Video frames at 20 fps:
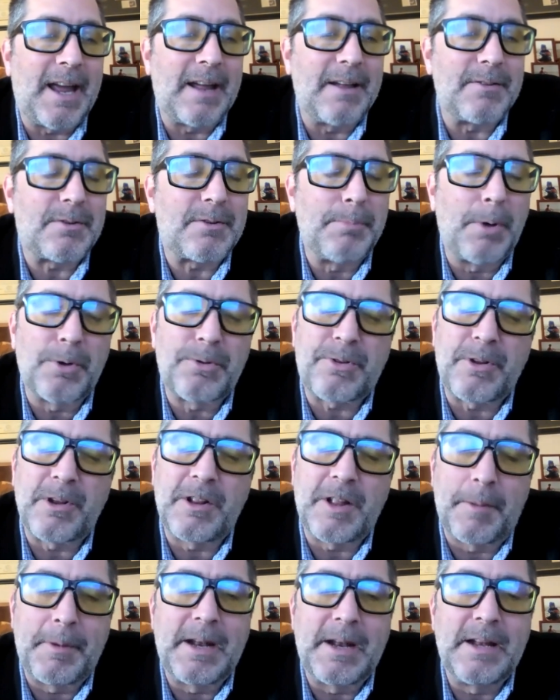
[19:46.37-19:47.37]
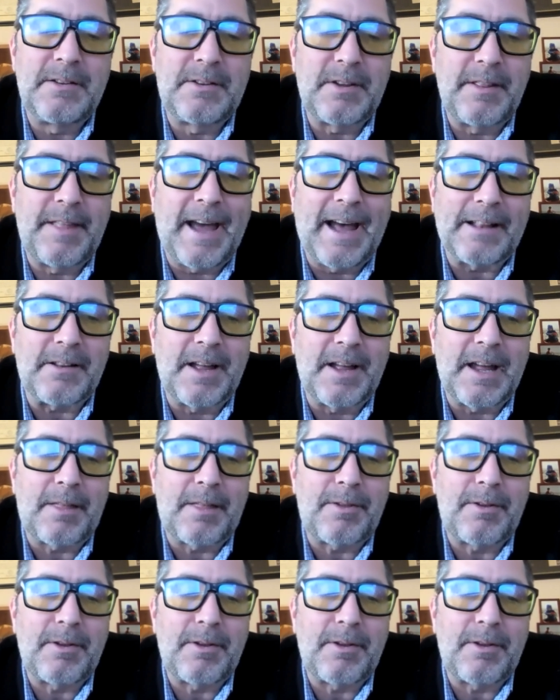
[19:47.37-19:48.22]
It's mostly limited to that length.